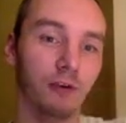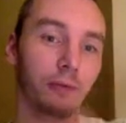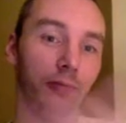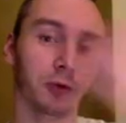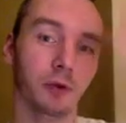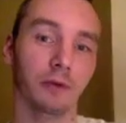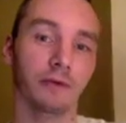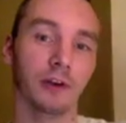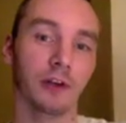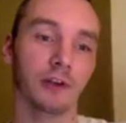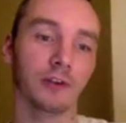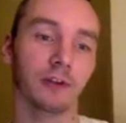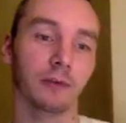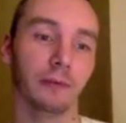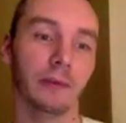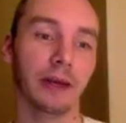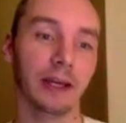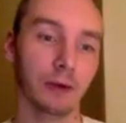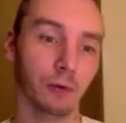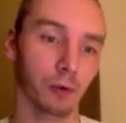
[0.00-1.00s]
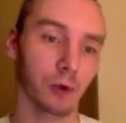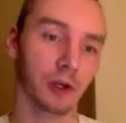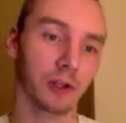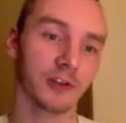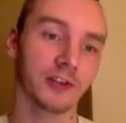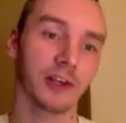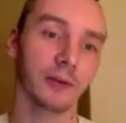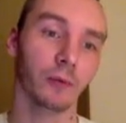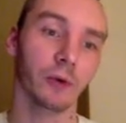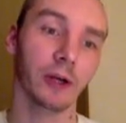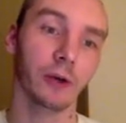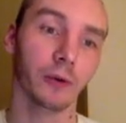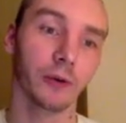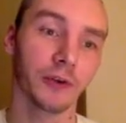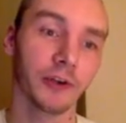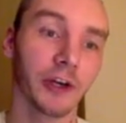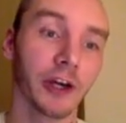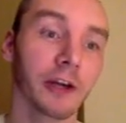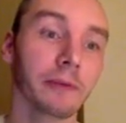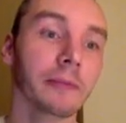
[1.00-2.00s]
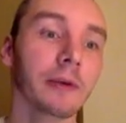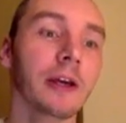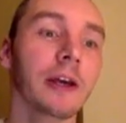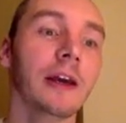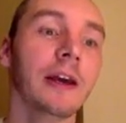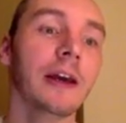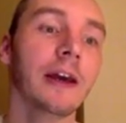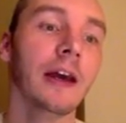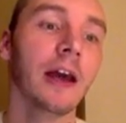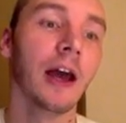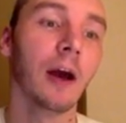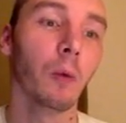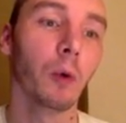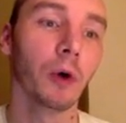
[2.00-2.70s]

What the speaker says: universal and make it work the same way all the time. And what